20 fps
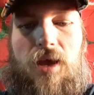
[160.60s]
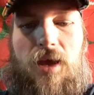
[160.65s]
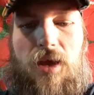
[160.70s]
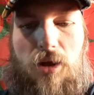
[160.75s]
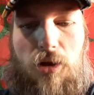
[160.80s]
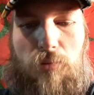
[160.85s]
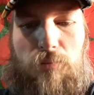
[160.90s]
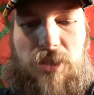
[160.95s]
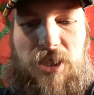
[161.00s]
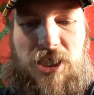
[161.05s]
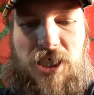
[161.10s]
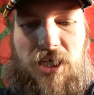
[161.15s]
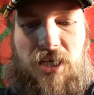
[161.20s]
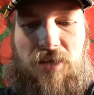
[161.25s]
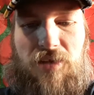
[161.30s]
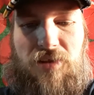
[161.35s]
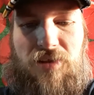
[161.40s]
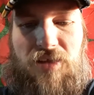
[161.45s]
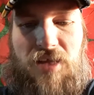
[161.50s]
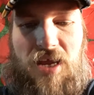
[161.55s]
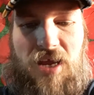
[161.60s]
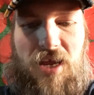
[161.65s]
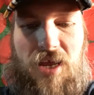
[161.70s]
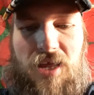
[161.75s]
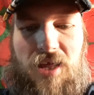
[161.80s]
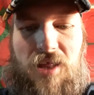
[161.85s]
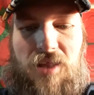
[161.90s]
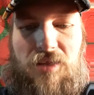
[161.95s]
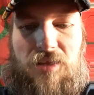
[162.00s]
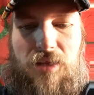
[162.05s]
Go Michigan State.
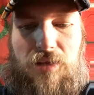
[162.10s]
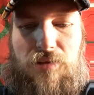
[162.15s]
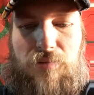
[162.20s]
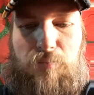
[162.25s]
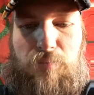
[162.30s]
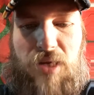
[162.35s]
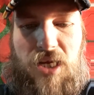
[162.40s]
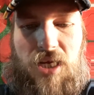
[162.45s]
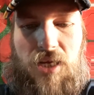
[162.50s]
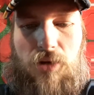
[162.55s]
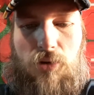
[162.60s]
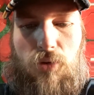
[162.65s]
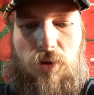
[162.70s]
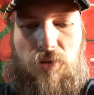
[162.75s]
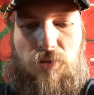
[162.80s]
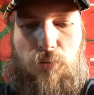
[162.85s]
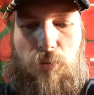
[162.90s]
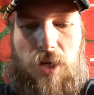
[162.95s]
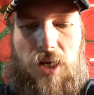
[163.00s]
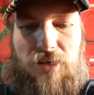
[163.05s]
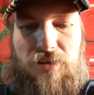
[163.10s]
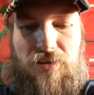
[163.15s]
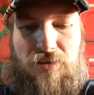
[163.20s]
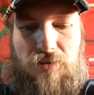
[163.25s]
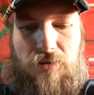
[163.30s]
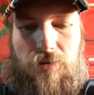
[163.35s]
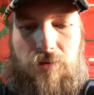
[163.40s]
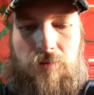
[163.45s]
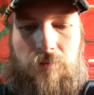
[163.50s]
Let's beat Northwestern.